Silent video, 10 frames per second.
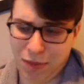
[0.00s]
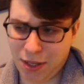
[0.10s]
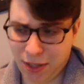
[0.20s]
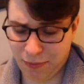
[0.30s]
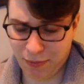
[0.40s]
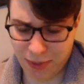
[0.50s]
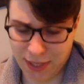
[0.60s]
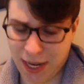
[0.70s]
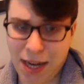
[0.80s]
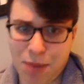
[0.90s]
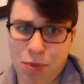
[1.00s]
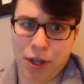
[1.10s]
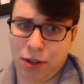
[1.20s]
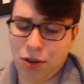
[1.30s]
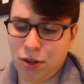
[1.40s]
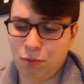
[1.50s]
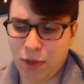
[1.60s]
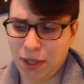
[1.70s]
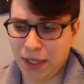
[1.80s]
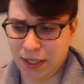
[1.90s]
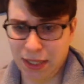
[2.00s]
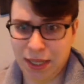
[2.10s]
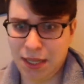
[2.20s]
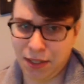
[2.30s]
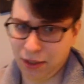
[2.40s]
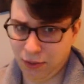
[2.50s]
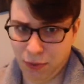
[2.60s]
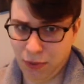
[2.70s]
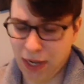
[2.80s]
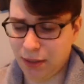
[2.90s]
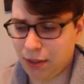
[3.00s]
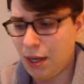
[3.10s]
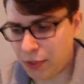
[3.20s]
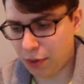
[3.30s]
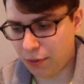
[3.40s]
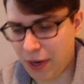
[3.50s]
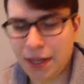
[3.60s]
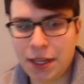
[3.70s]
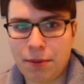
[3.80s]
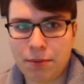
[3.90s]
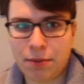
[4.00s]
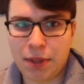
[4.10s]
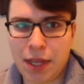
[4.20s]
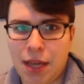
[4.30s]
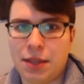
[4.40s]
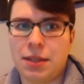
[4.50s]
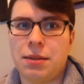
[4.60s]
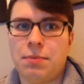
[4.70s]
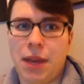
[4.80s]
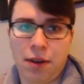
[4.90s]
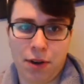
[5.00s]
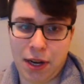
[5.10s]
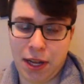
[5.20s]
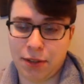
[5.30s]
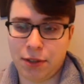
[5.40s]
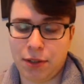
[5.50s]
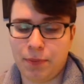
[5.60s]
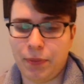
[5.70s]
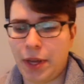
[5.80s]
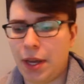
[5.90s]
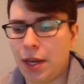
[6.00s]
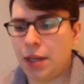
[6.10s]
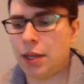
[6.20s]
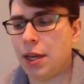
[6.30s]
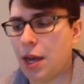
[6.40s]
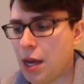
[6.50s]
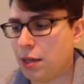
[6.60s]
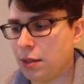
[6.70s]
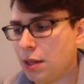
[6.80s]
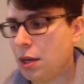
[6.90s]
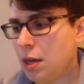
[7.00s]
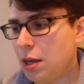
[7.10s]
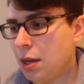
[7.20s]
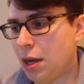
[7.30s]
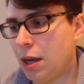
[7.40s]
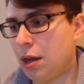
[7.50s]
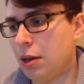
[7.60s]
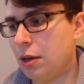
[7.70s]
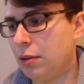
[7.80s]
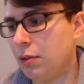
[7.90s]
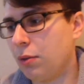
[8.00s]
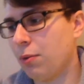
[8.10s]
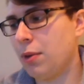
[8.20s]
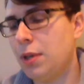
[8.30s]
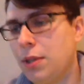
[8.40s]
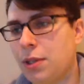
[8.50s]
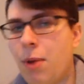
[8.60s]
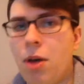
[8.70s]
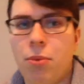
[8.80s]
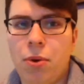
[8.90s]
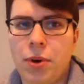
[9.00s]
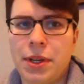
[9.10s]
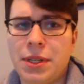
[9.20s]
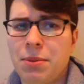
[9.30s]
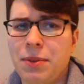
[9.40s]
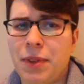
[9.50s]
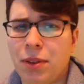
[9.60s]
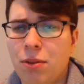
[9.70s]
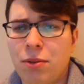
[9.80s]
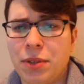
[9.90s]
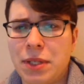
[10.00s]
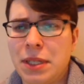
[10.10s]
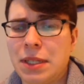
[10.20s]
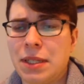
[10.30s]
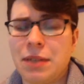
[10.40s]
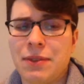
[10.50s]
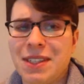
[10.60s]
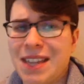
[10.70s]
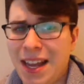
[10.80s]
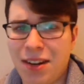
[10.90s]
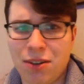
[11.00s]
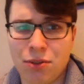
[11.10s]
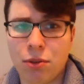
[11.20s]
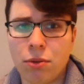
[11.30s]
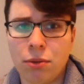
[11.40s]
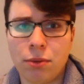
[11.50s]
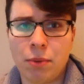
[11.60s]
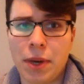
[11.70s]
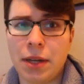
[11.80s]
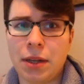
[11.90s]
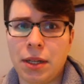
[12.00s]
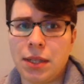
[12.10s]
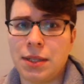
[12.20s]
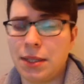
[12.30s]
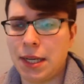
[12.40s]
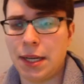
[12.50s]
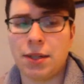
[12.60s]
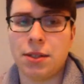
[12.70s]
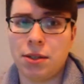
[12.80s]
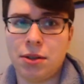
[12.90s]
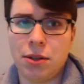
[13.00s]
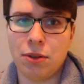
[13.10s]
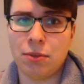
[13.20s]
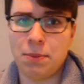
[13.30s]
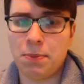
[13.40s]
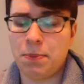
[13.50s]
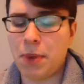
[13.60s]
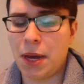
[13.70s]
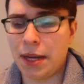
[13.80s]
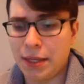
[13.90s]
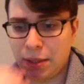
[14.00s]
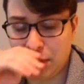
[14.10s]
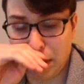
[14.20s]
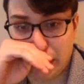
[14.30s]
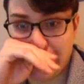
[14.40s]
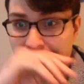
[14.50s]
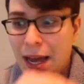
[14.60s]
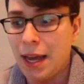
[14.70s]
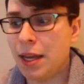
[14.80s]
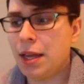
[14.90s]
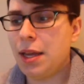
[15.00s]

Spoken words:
it's a tiny book. You can read this easily in a few days. So Randy gets pancreatic cancer, and he has 3 small boys. I believe like the oldest isn't even 10 years old when he's dated to die,